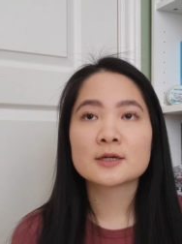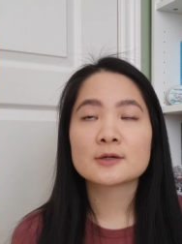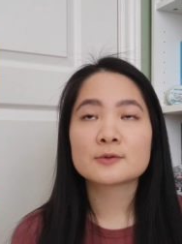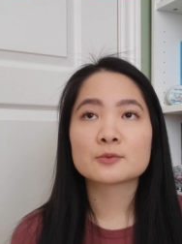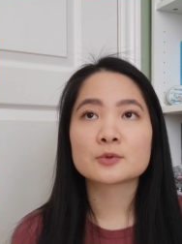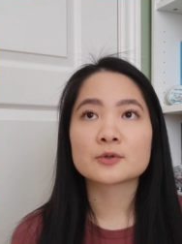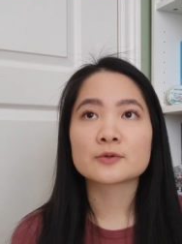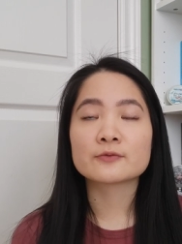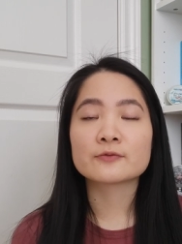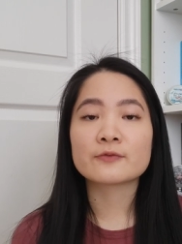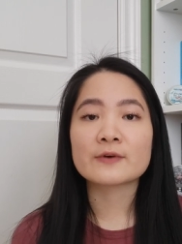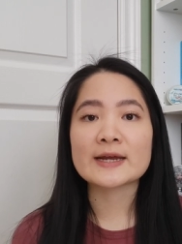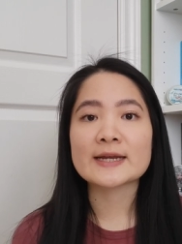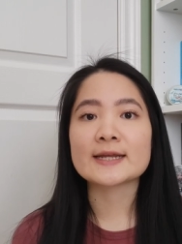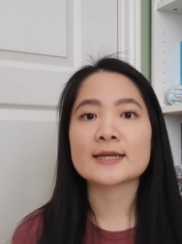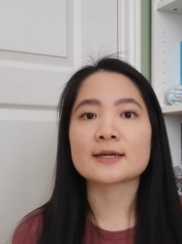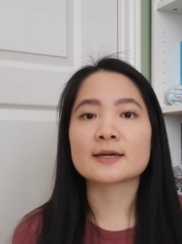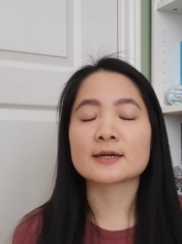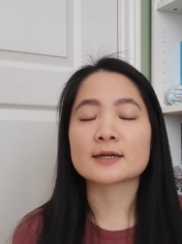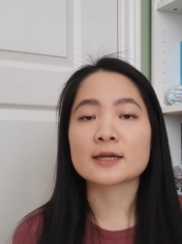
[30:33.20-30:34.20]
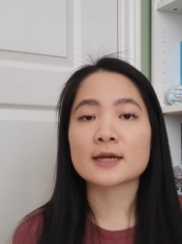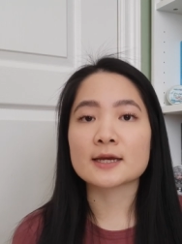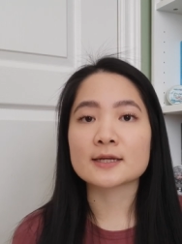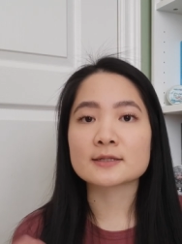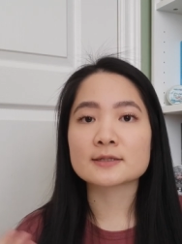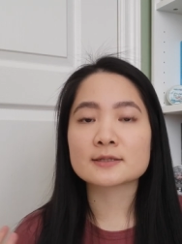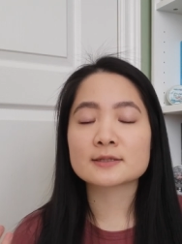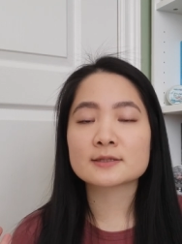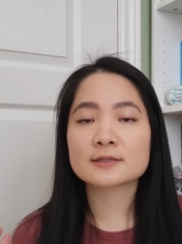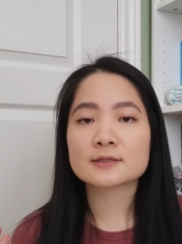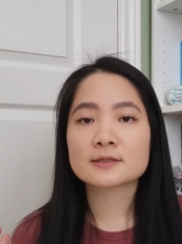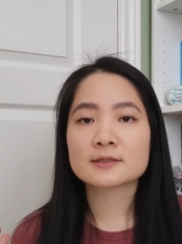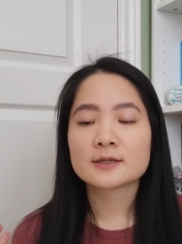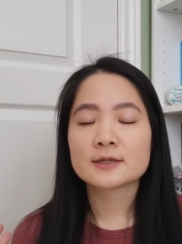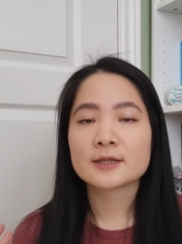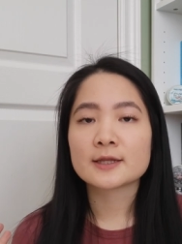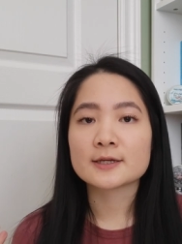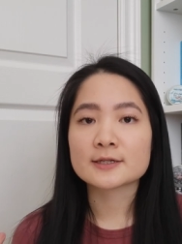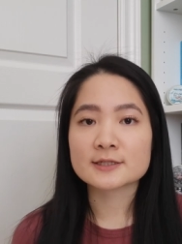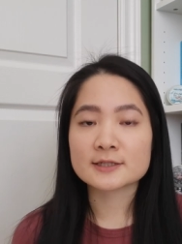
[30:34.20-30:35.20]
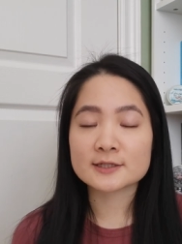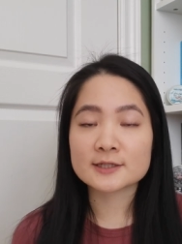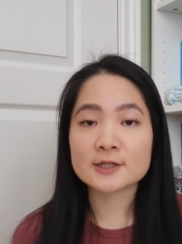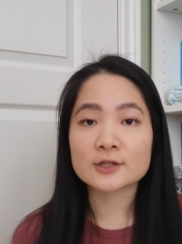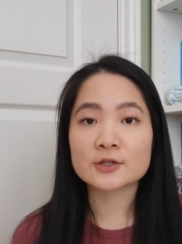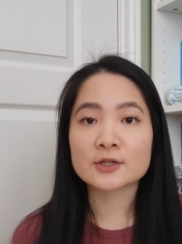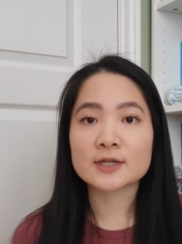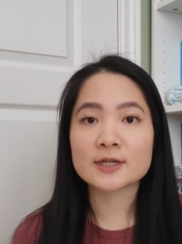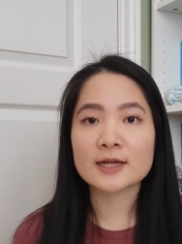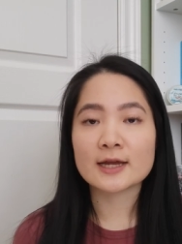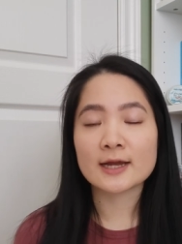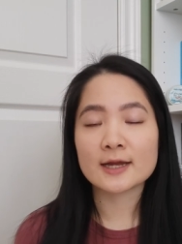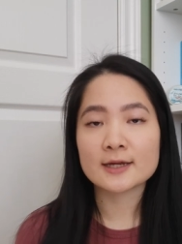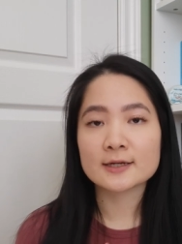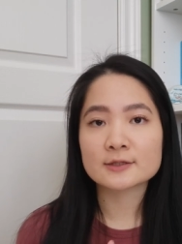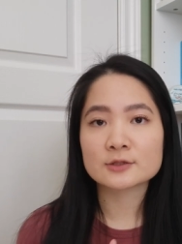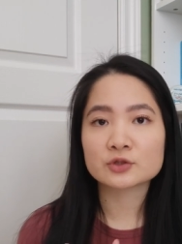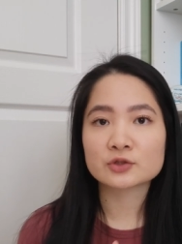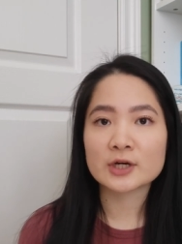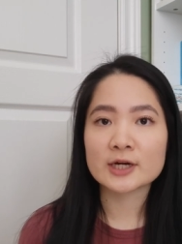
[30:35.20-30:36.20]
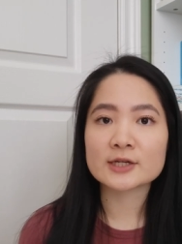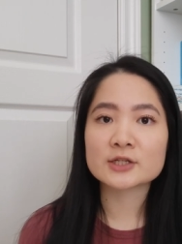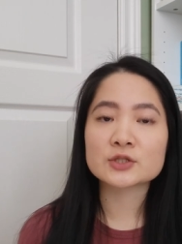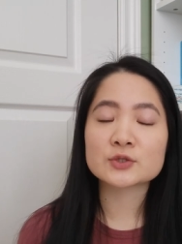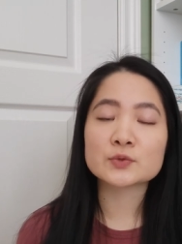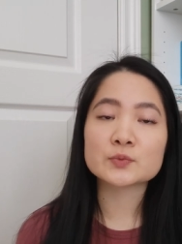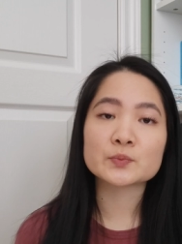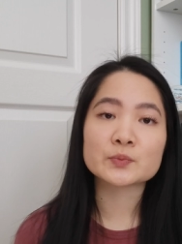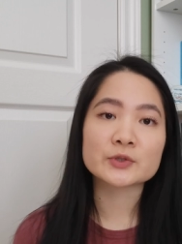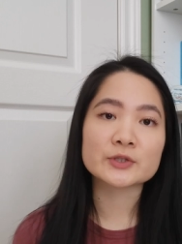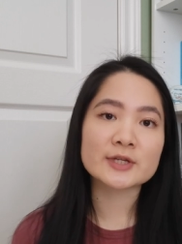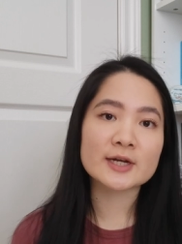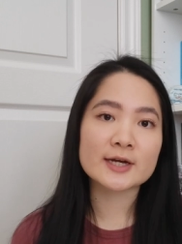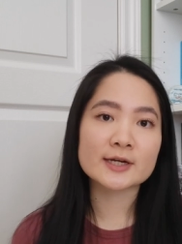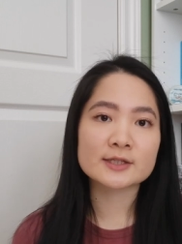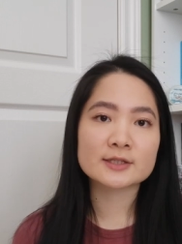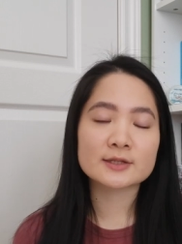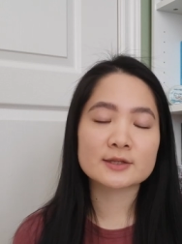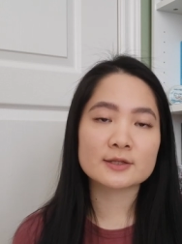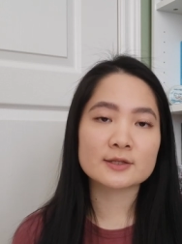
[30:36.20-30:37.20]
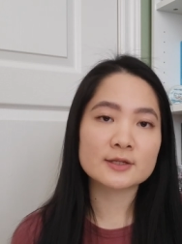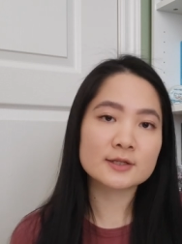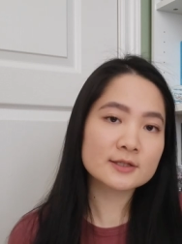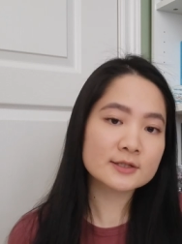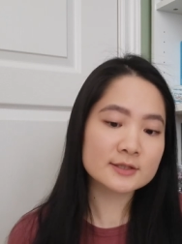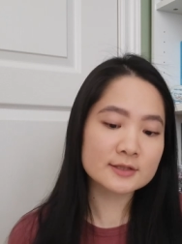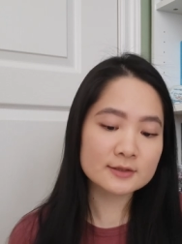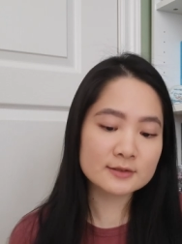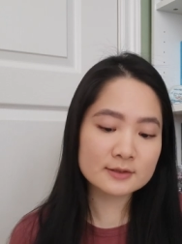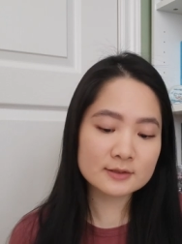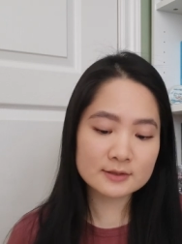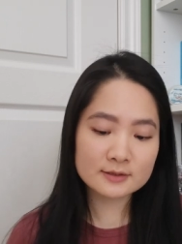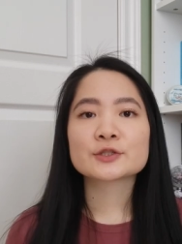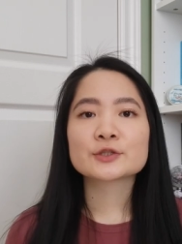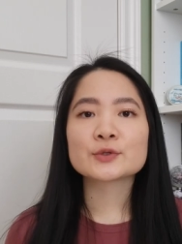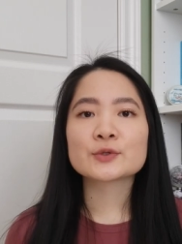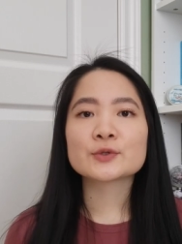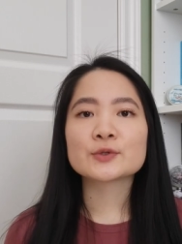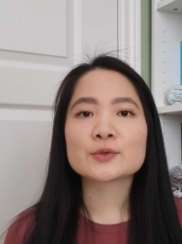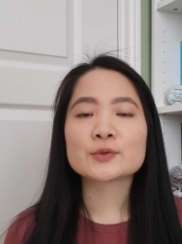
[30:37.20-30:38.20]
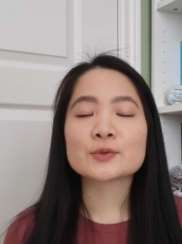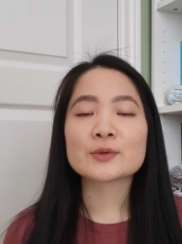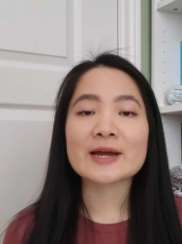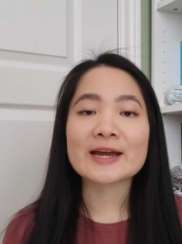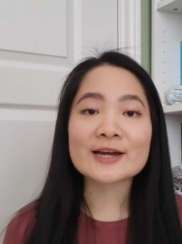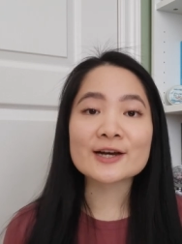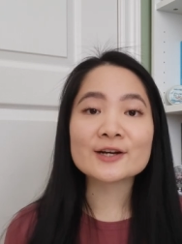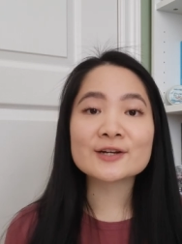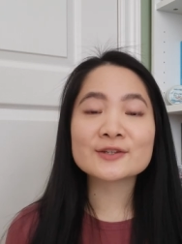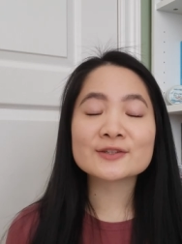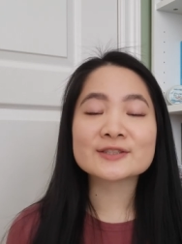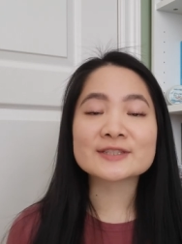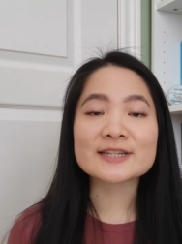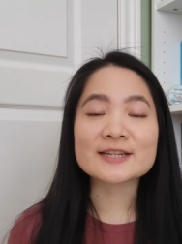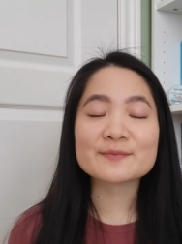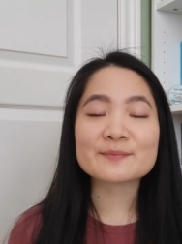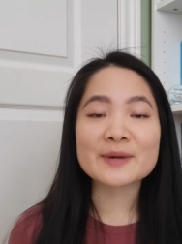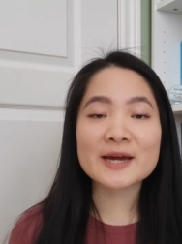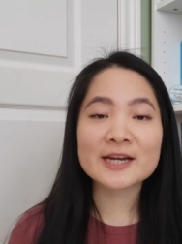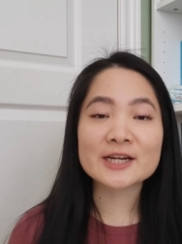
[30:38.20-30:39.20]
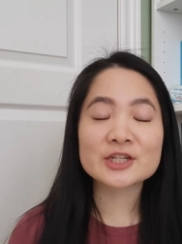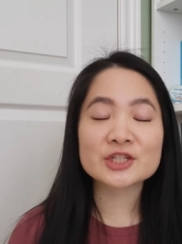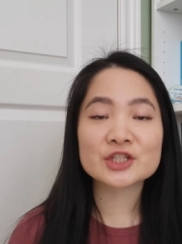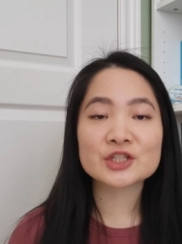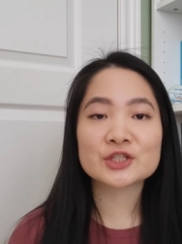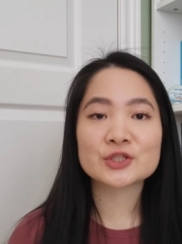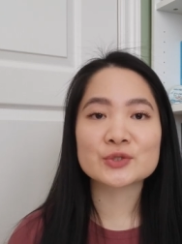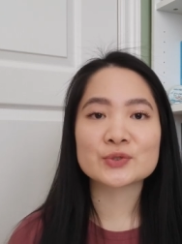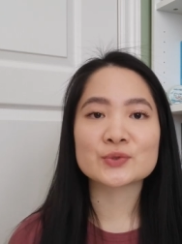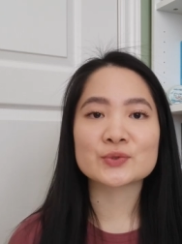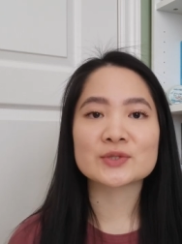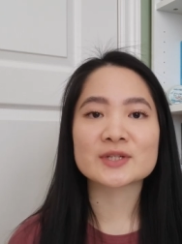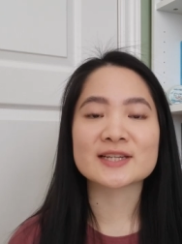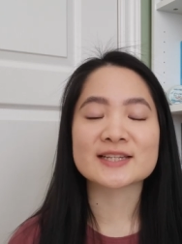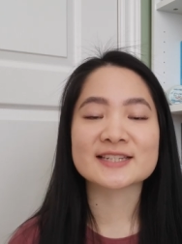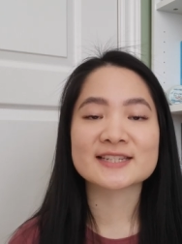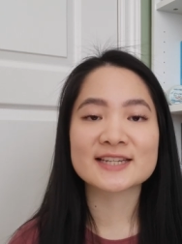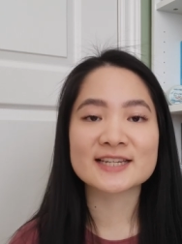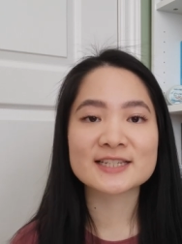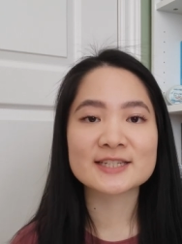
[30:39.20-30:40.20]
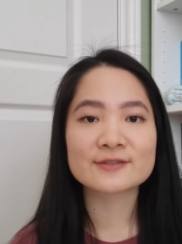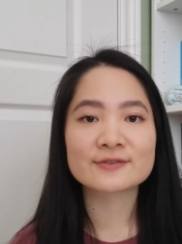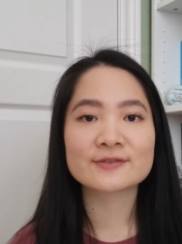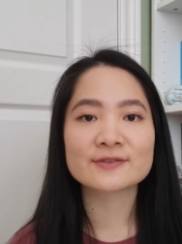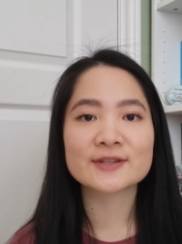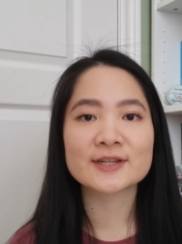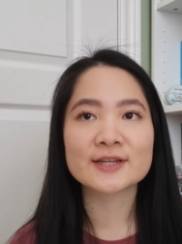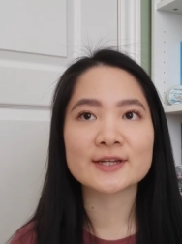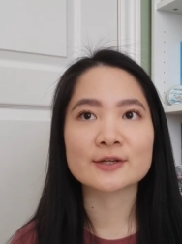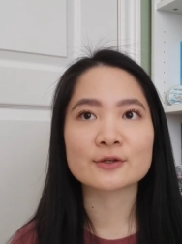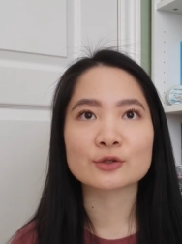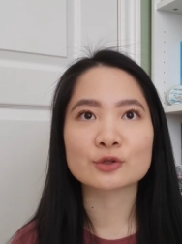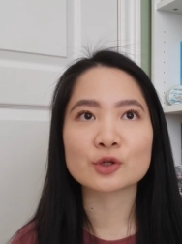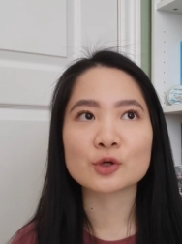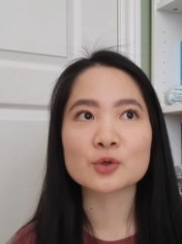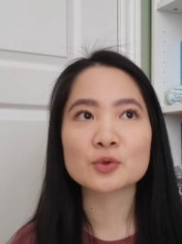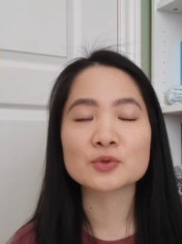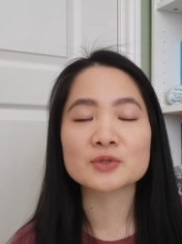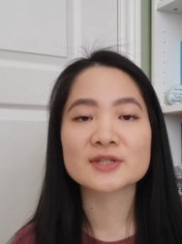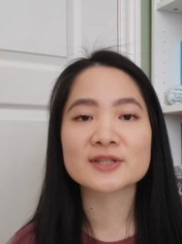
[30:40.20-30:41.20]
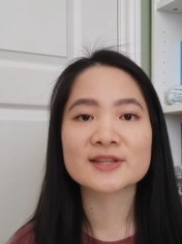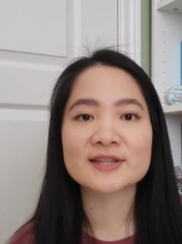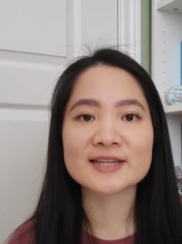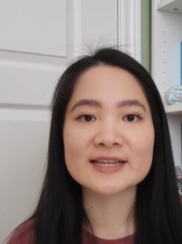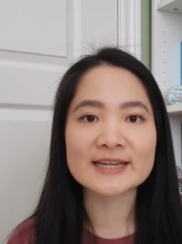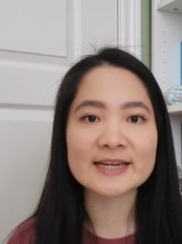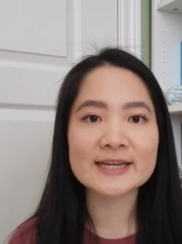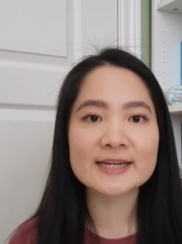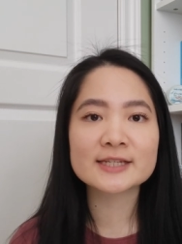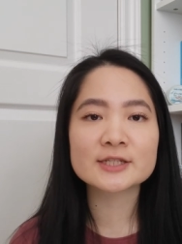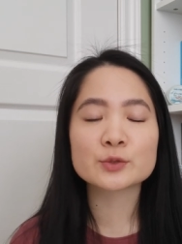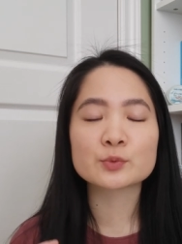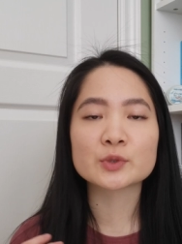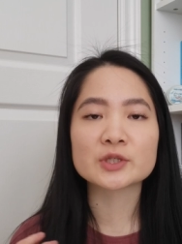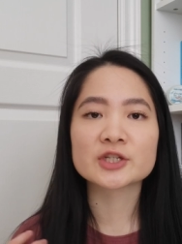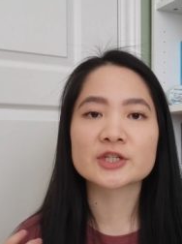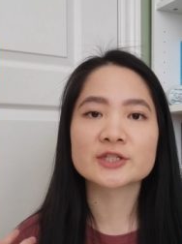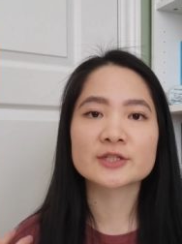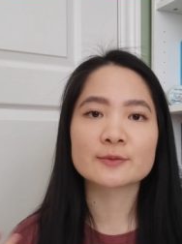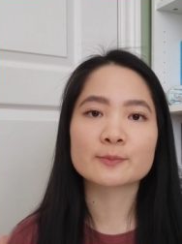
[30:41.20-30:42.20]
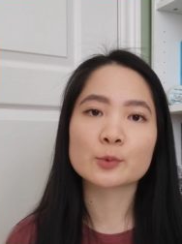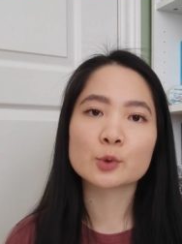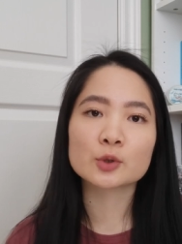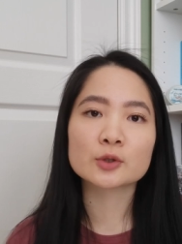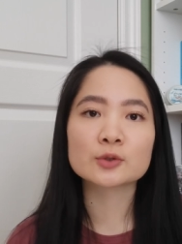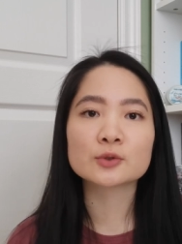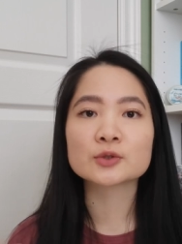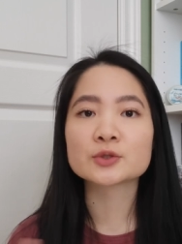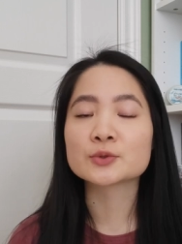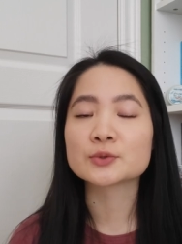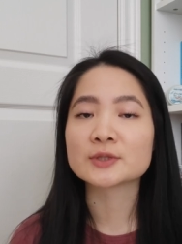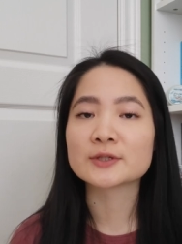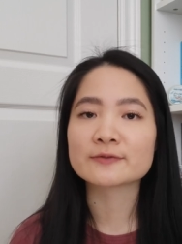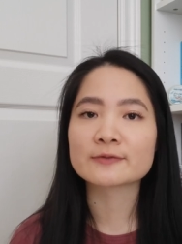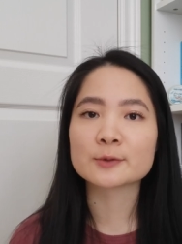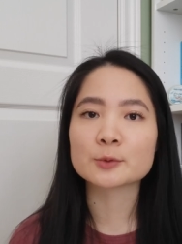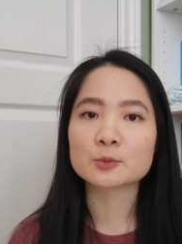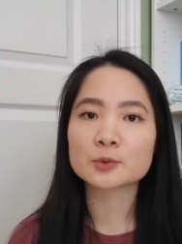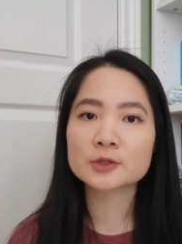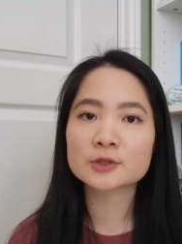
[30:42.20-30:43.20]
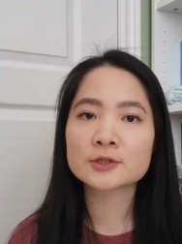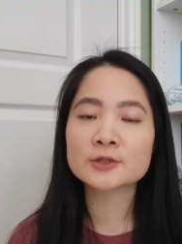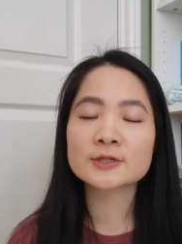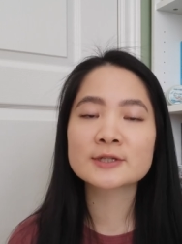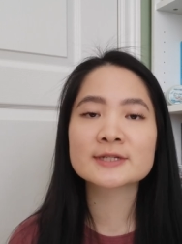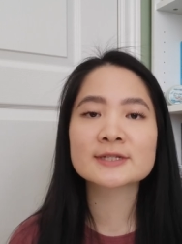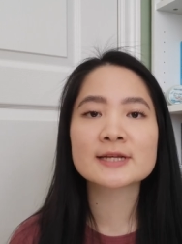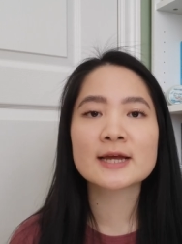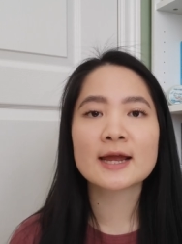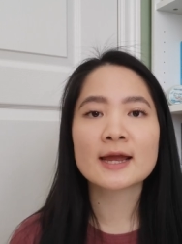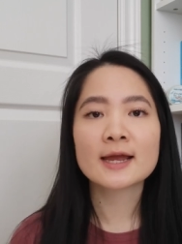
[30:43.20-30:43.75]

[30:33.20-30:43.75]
were fighting against the Asteri and trying to protect the innocents. So Hal did manage to successfully close the gate, which is the portal to different worlds,